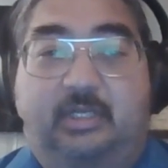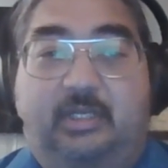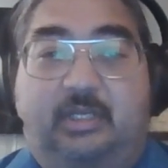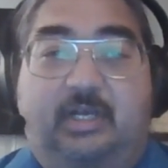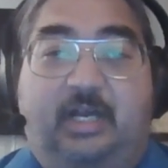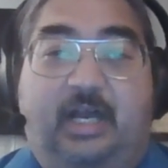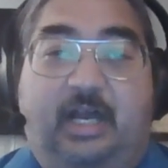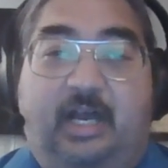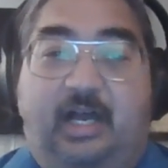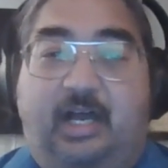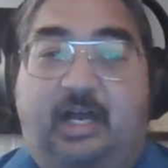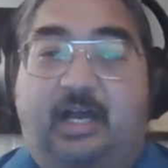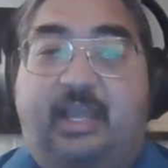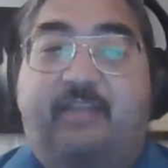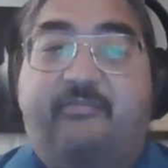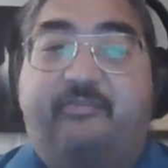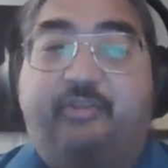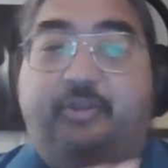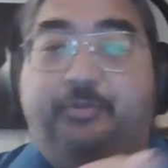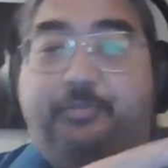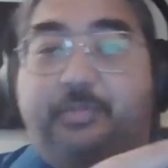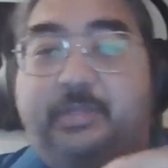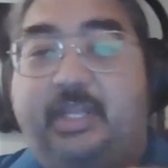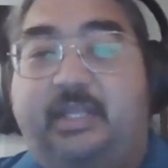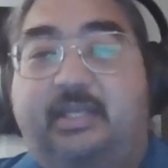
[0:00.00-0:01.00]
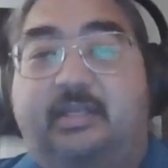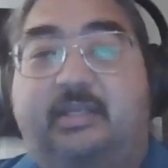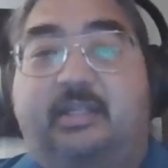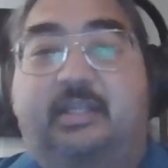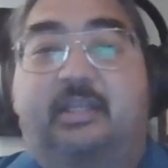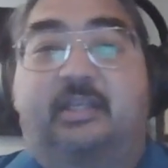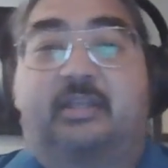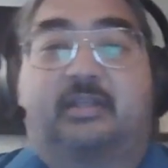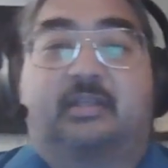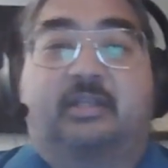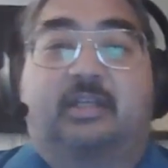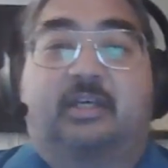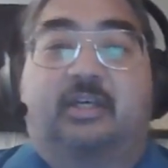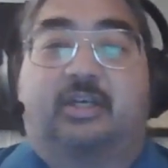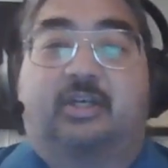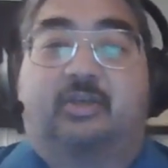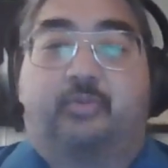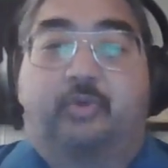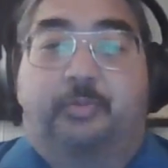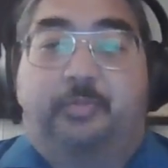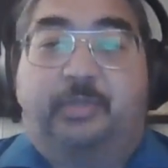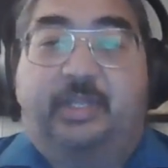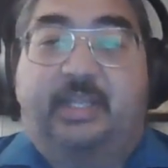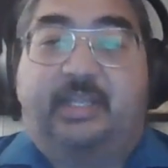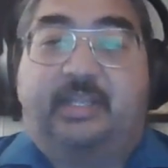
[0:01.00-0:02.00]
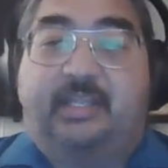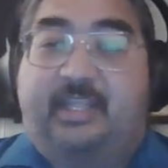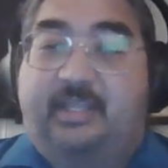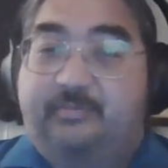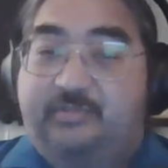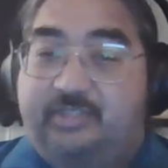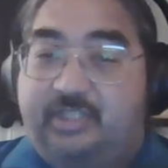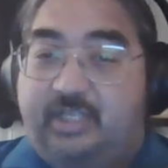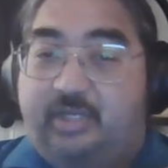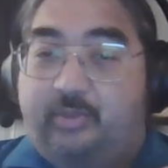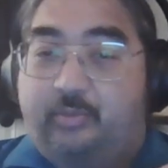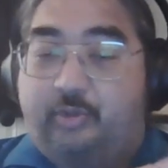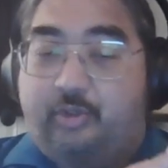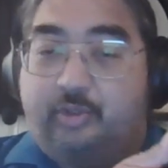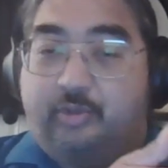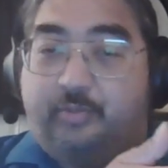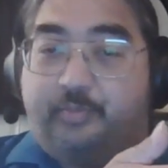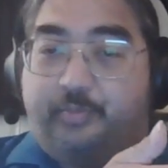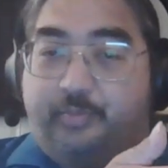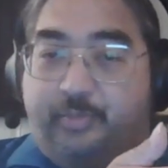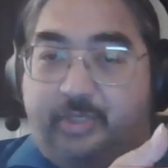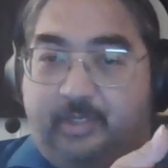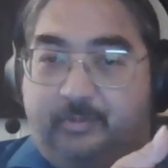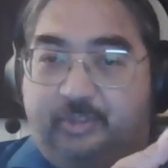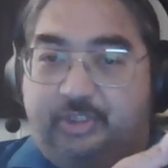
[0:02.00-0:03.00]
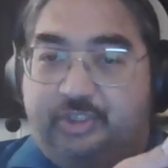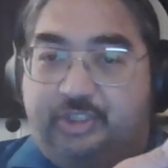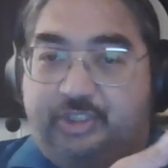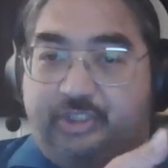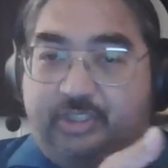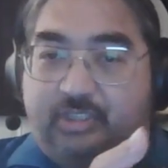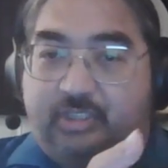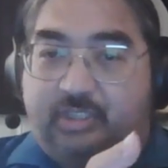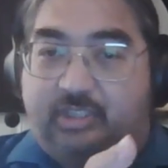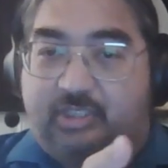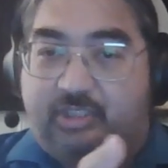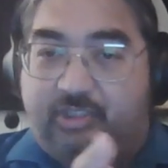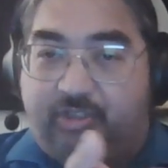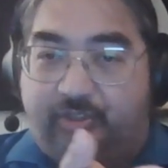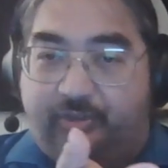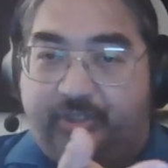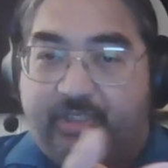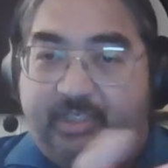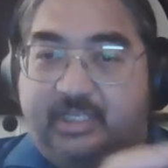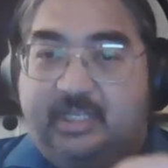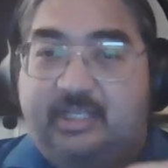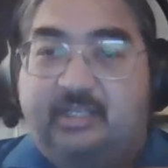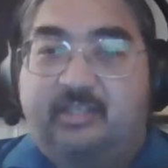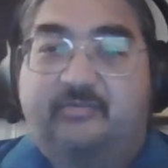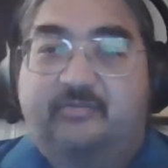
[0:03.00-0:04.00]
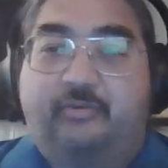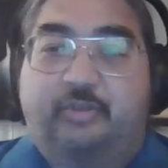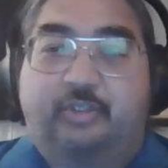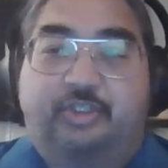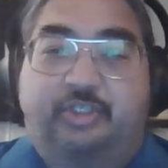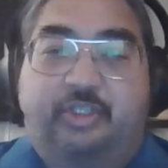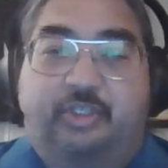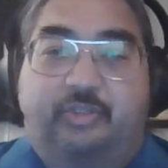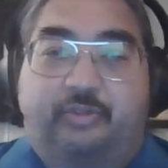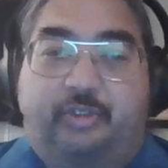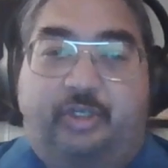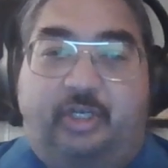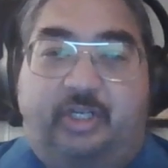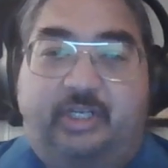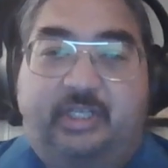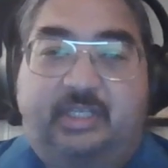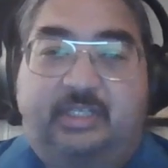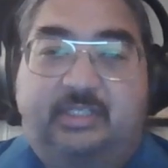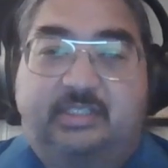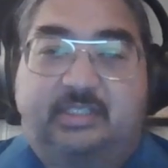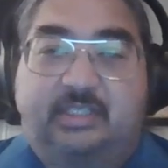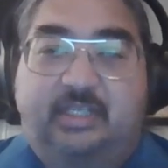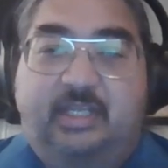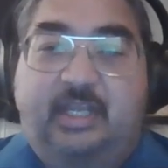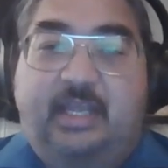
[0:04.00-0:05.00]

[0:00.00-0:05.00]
Have you played in role-playing games that were published, intended for a general audience?